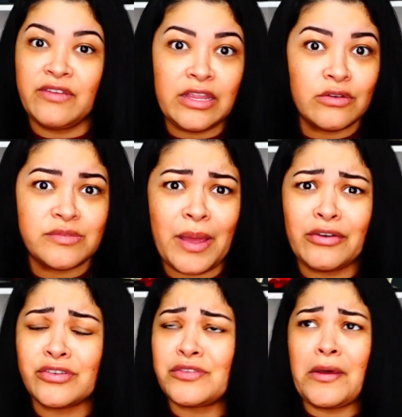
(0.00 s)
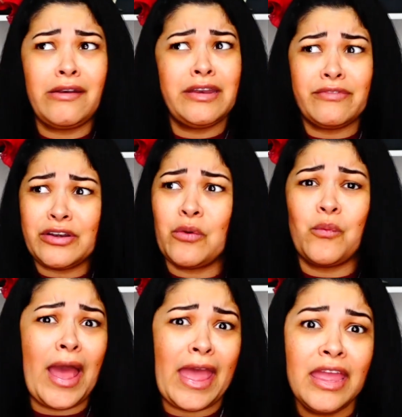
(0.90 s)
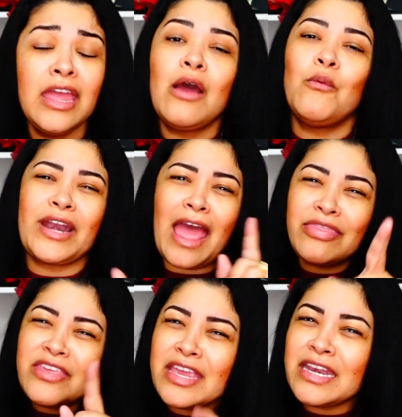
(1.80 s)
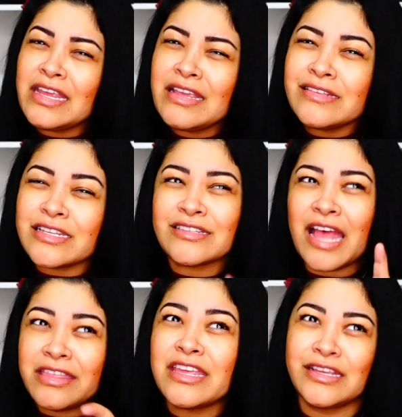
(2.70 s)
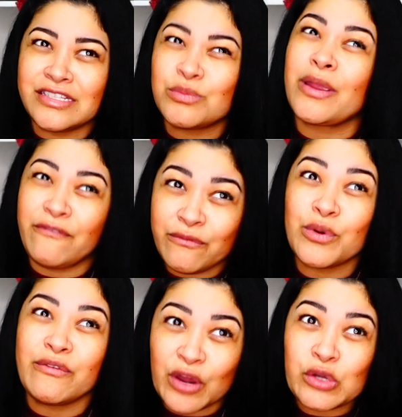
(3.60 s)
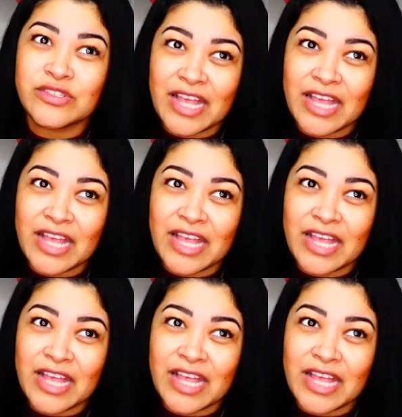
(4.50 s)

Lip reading: videos about her, so I don't even know why. What I think it is I think it's reverse